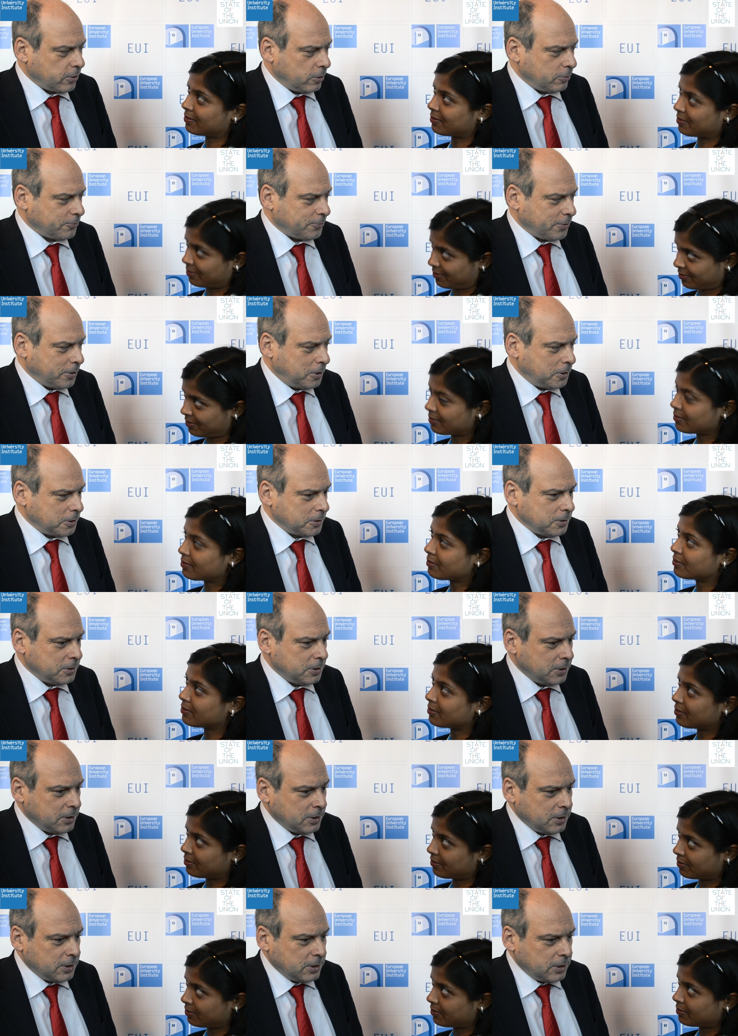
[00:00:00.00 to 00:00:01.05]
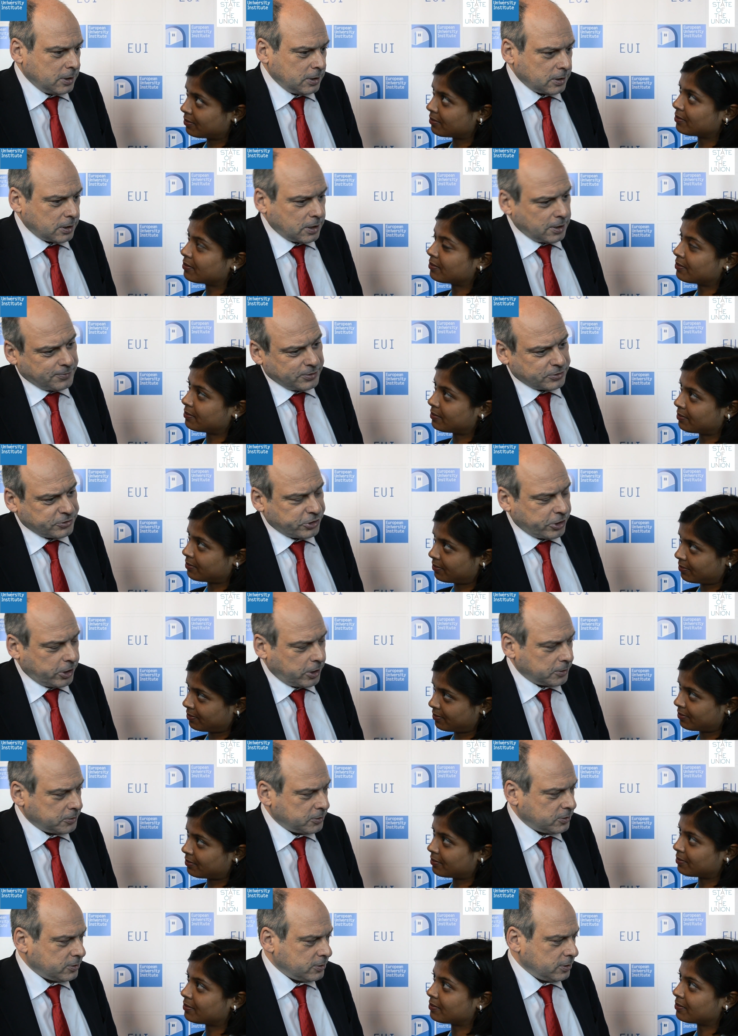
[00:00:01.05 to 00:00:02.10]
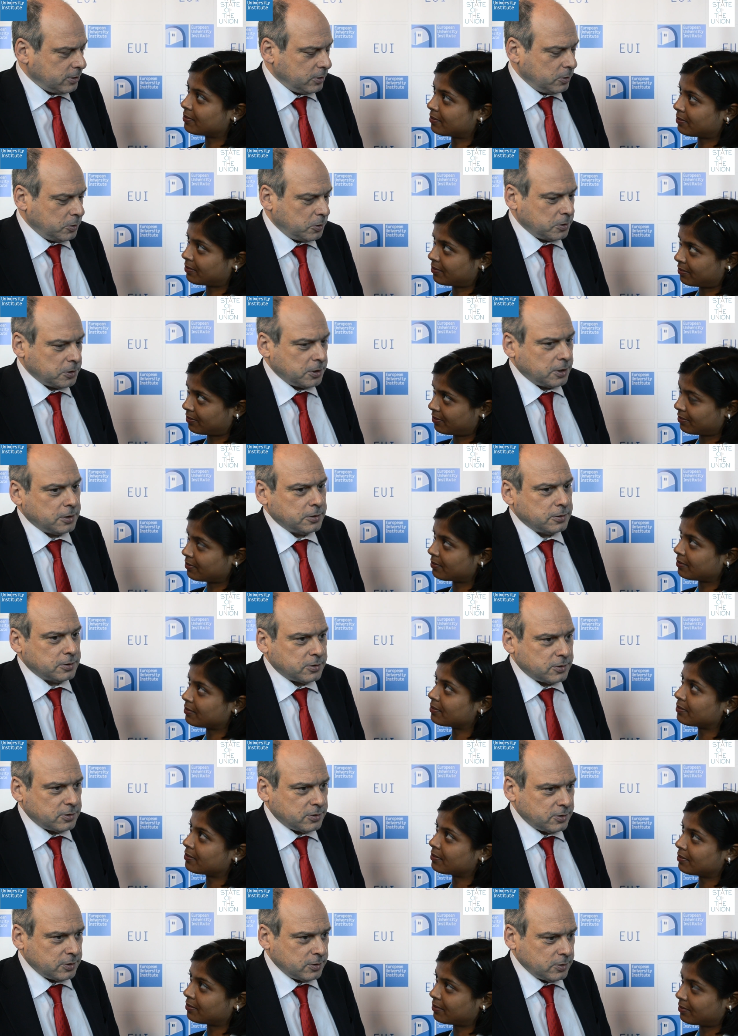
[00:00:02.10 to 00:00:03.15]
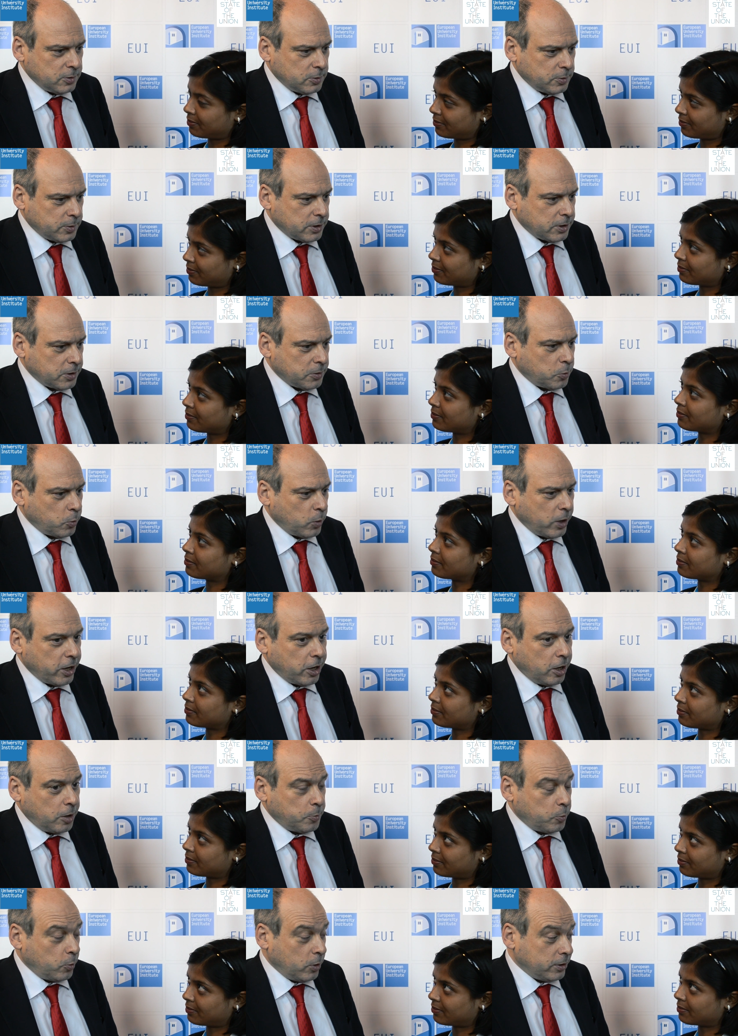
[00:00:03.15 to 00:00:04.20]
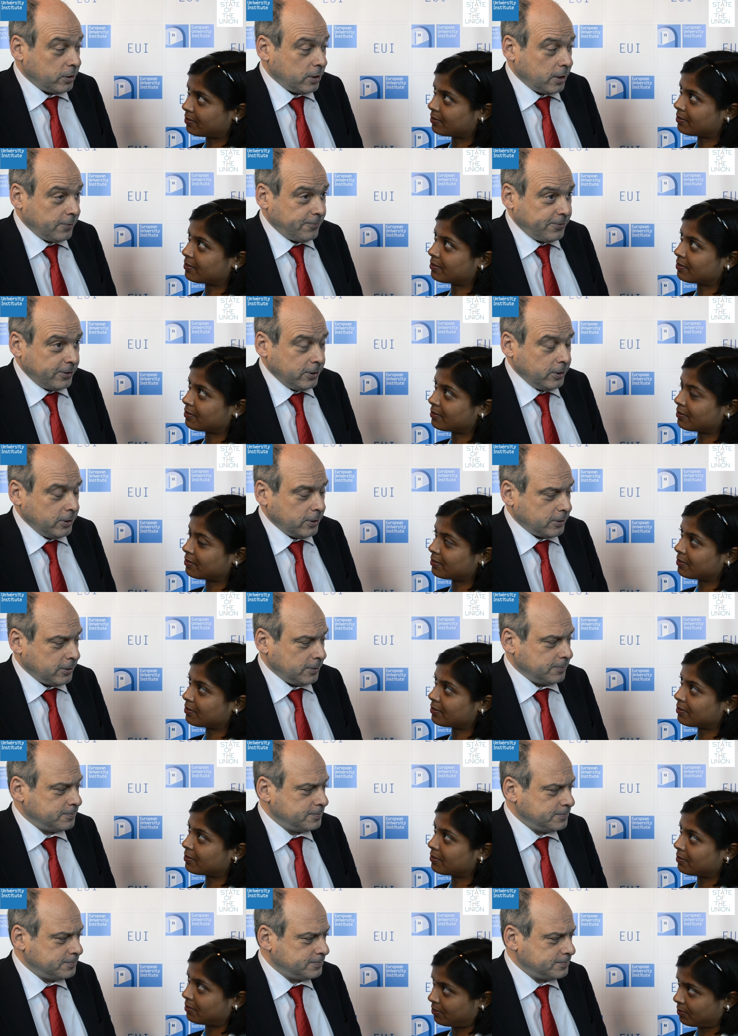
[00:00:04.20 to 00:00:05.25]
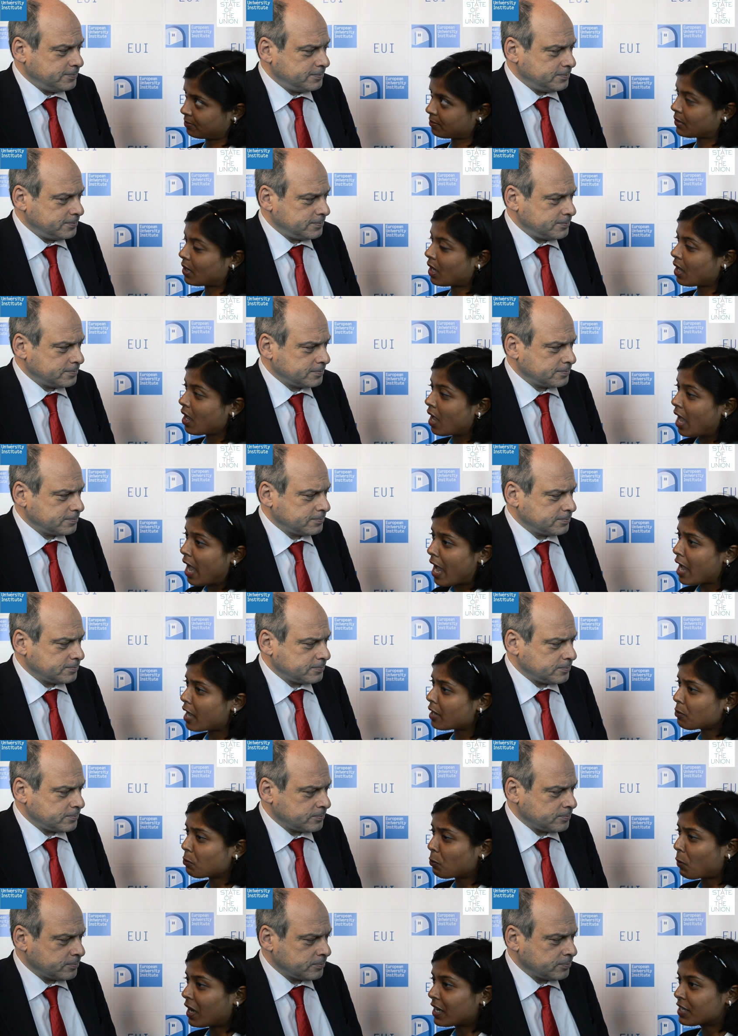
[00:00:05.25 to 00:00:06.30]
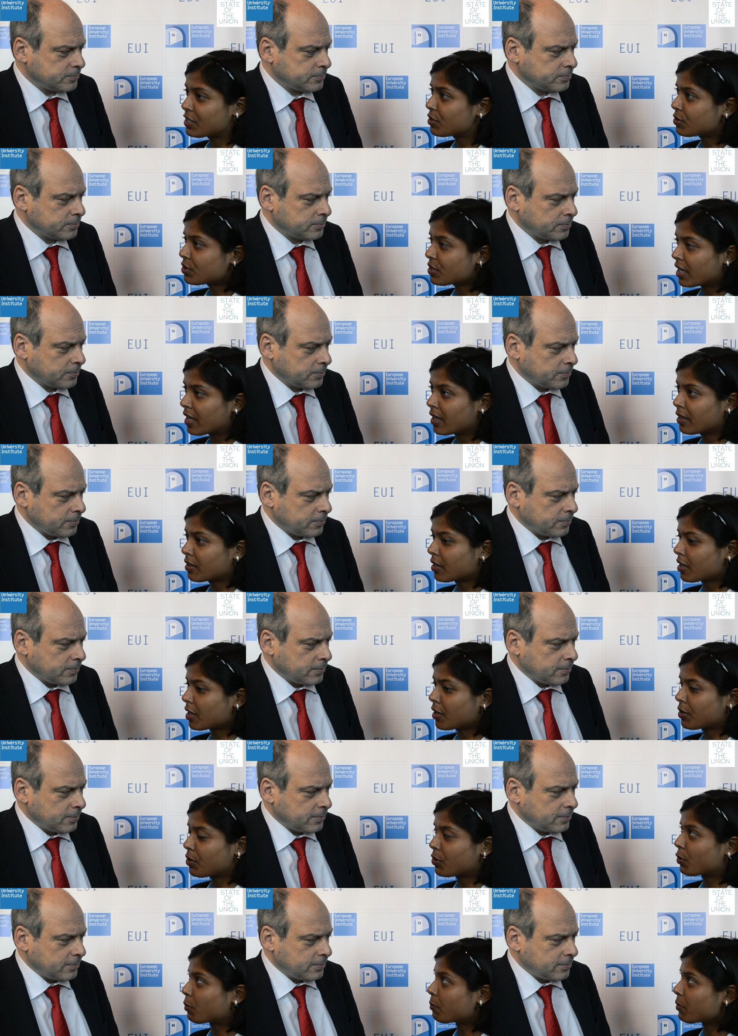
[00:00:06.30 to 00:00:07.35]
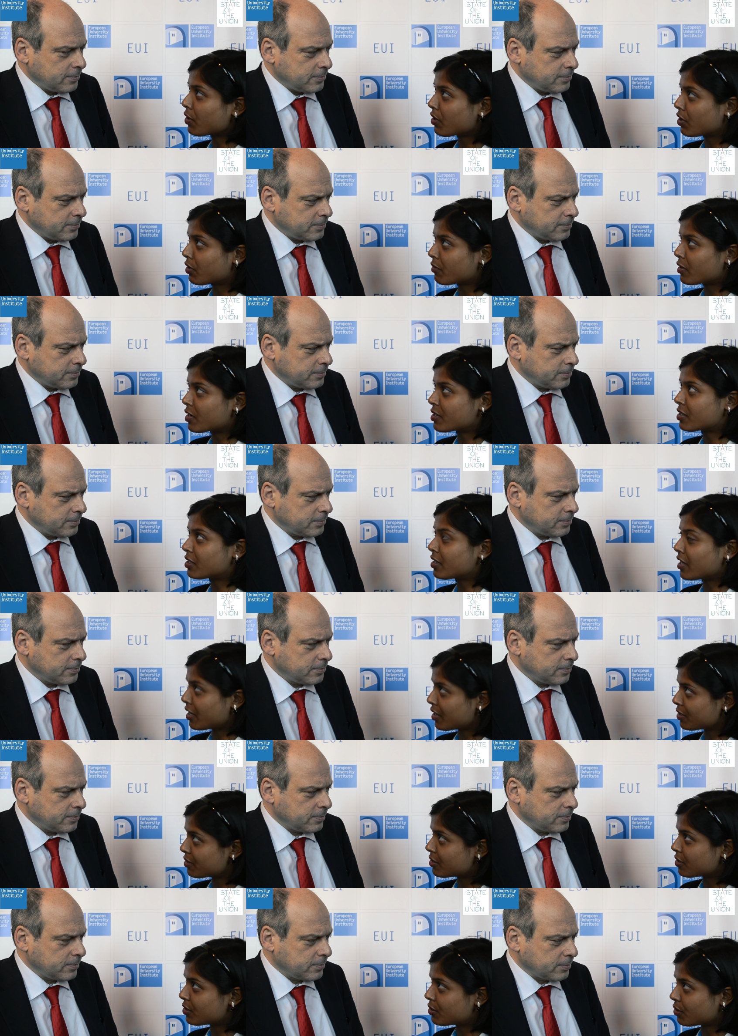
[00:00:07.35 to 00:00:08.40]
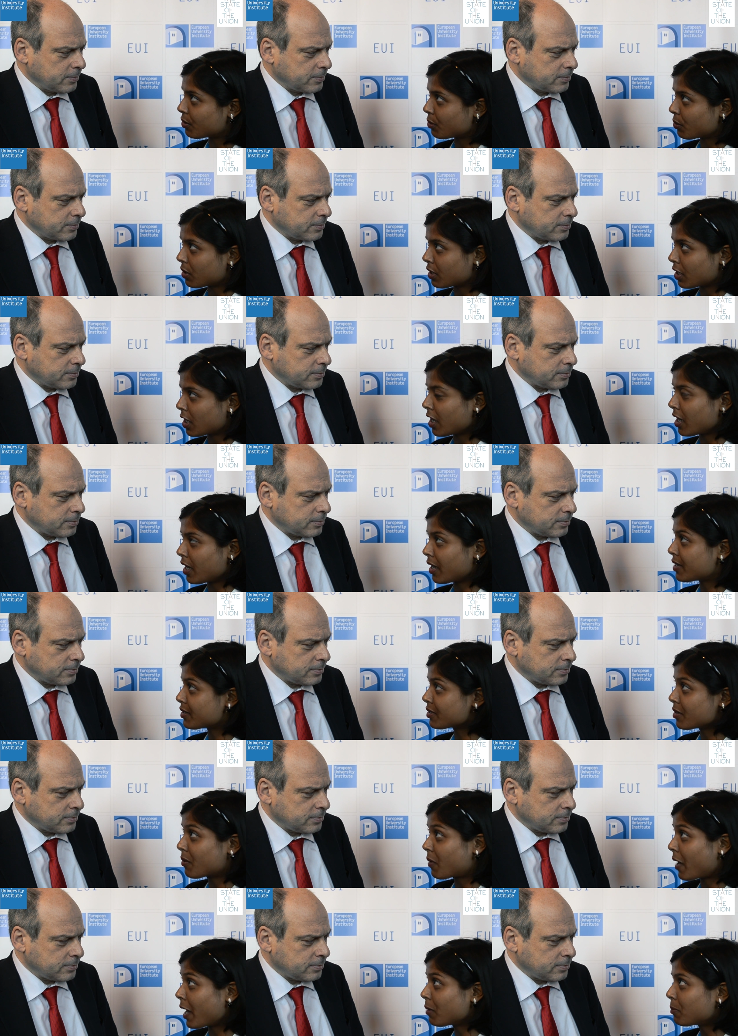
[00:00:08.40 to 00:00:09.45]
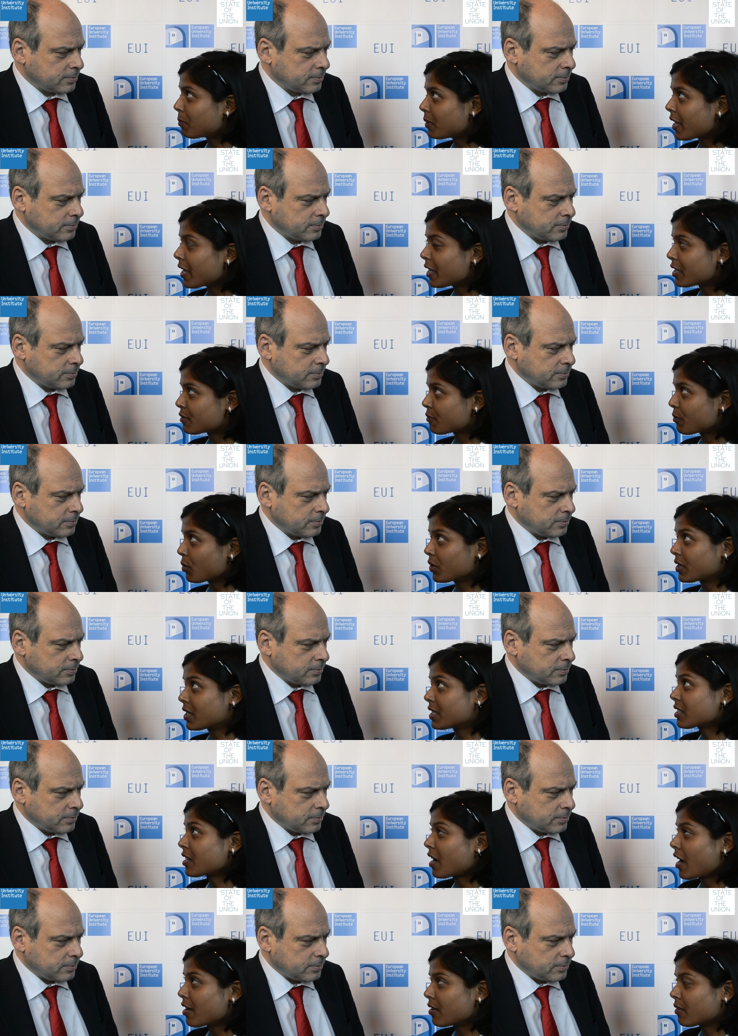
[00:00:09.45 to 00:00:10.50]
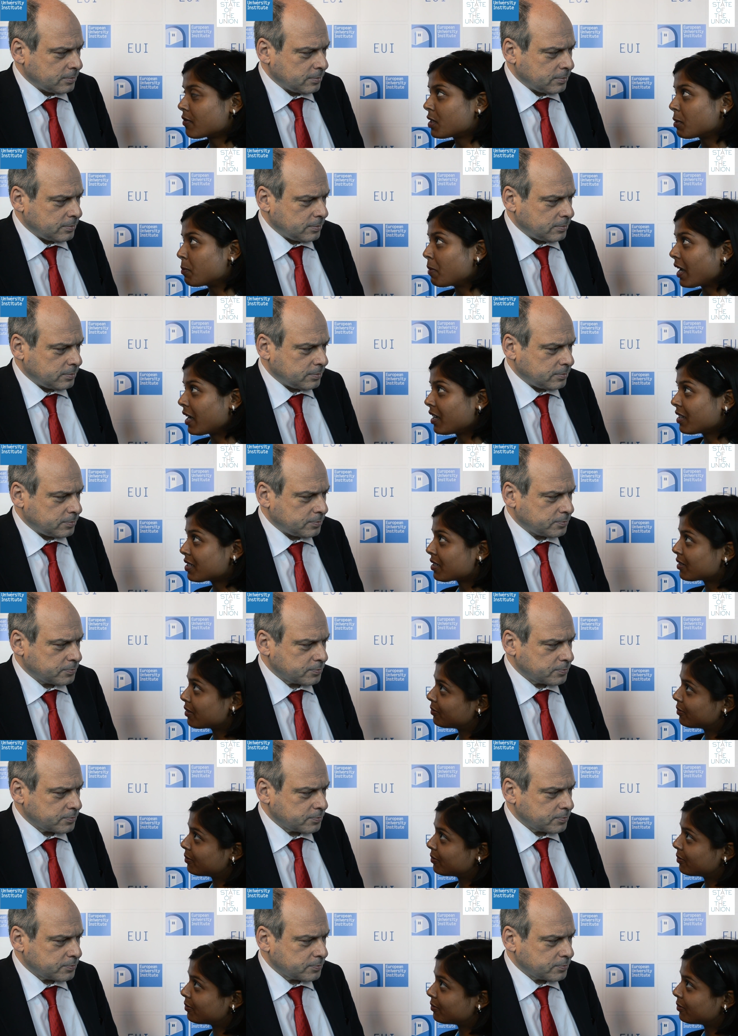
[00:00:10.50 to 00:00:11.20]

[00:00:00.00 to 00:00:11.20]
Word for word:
Speaker 1: got give a chance to the audience to uh, weigh up what they've heard.
Speaker 2: And why do you think the European University Institute uh, is the right place for this kind of debate?